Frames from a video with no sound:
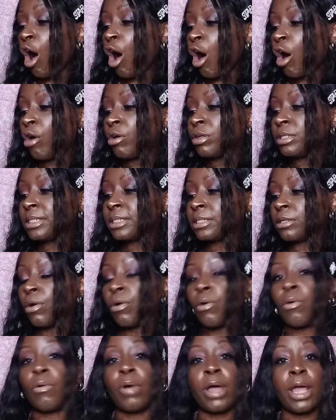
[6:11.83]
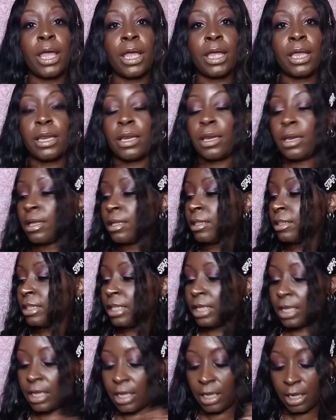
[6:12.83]
Also in
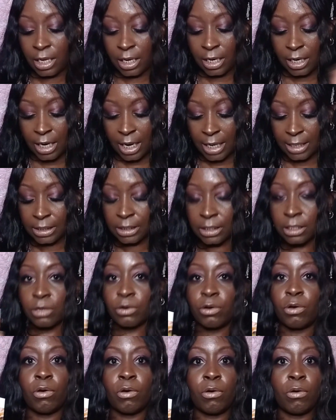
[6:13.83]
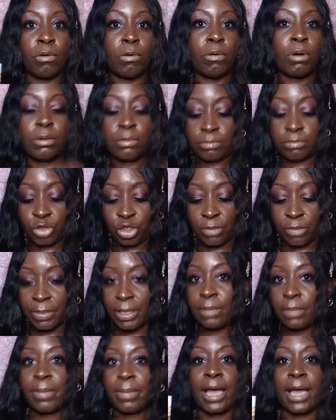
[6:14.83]
the nice little
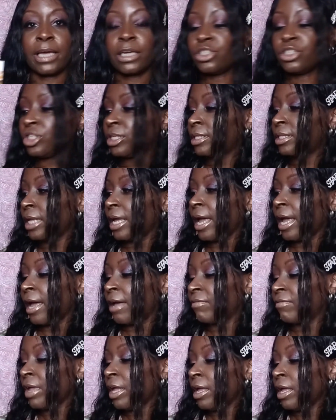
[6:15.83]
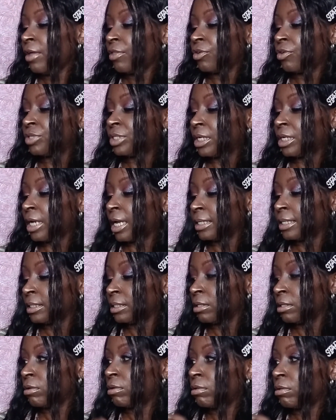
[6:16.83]
shipping package that they have, there's a nice
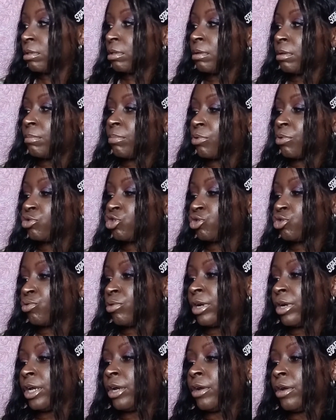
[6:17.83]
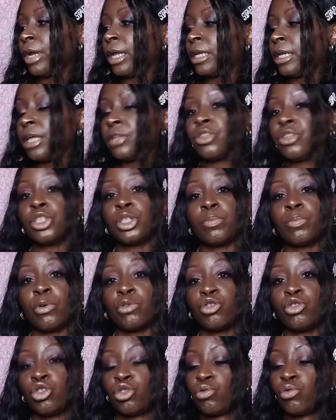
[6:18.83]
little brochure here, and in this
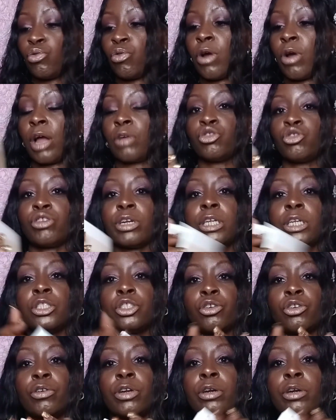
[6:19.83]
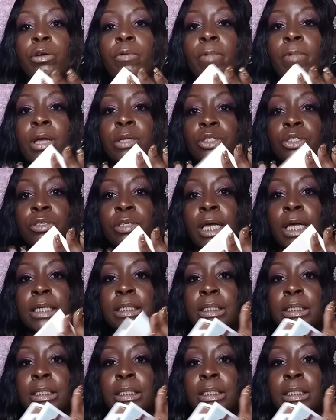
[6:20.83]
brochure, I'll try to turn it around so you guys